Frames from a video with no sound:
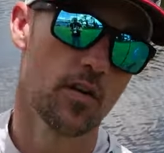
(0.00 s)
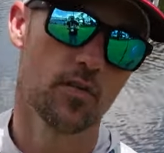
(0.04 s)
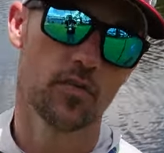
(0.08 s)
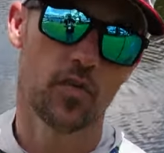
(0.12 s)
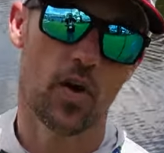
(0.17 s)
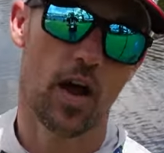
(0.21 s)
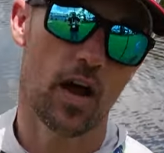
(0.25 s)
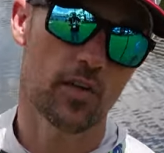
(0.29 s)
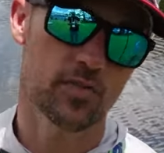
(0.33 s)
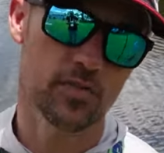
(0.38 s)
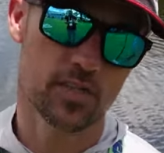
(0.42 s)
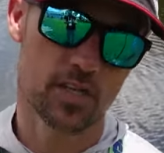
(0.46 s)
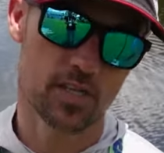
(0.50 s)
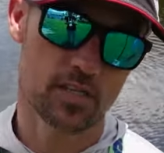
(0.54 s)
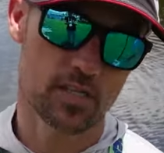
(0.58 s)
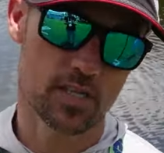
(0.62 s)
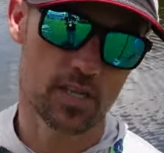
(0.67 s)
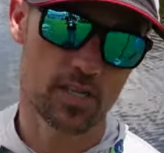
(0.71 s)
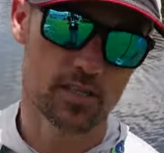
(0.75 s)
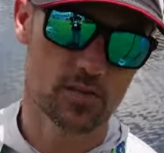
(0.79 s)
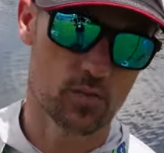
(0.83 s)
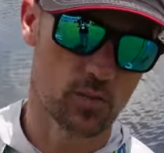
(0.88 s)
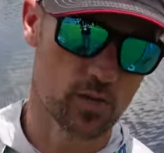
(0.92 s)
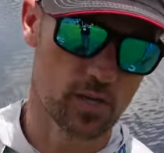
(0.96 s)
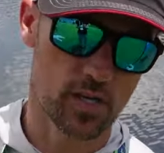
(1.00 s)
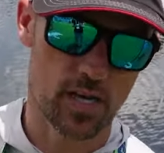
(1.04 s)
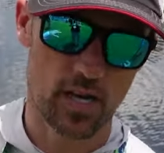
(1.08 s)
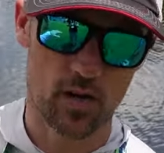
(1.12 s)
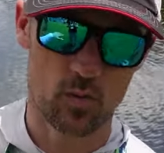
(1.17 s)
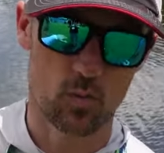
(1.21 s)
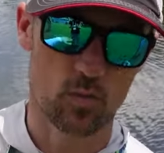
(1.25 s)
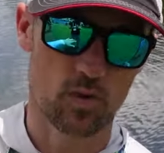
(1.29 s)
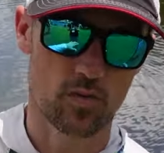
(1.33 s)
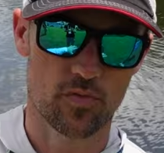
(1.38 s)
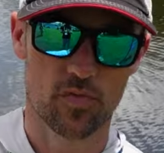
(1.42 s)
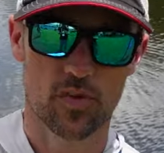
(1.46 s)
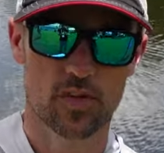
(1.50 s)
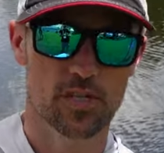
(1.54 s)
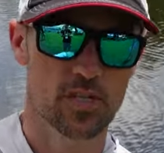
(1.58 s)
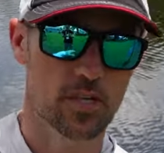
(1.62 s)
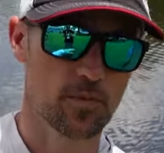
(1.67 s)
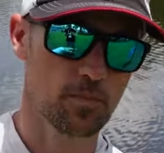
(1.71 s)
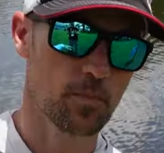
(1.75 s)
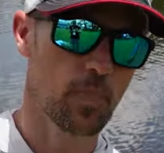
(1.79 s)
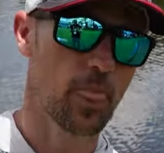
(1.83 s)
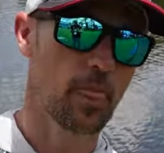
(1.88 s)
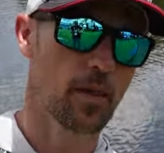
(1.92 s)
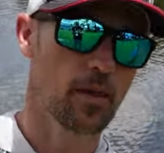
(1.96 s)
5/16 when you kind of want to fish
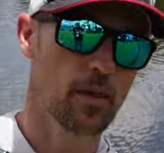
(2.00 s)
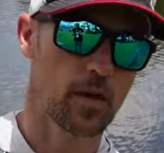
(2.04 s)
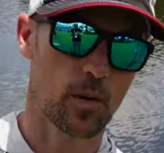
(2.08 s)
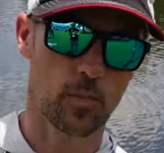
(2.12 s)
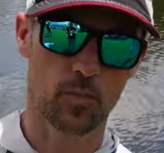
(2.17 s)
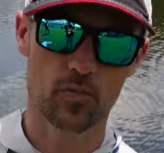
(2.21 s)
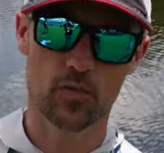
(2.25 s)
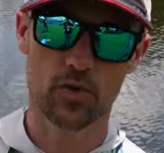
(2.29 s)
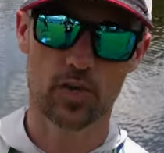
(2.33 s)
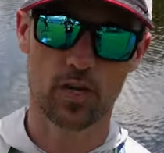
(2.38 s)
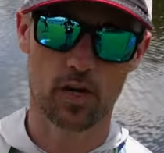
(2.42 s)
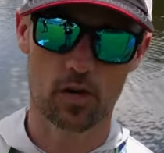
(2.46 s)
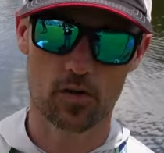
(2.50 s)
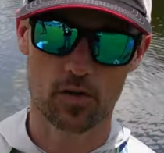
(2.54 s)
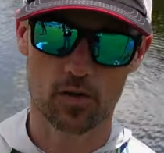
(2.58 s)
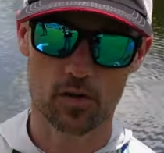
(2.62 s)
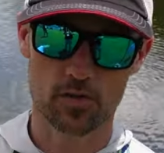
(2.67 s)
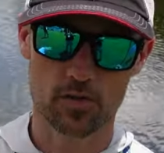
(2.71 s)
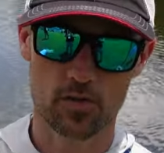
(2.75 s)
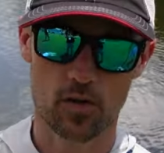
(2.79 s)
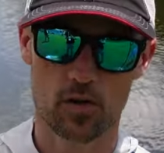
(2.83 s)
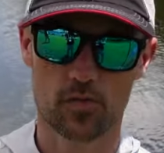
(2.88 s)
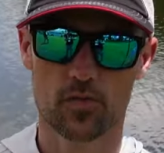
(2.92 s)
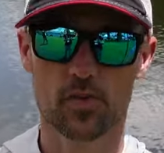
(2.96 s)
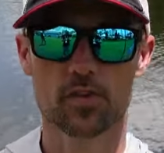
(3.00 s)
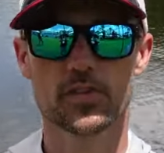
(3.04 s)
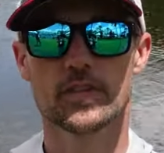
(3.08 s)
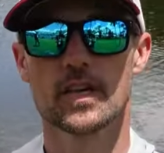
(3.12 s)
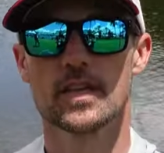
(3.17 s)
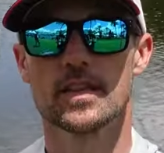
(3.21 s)
it a couple feet under the surface,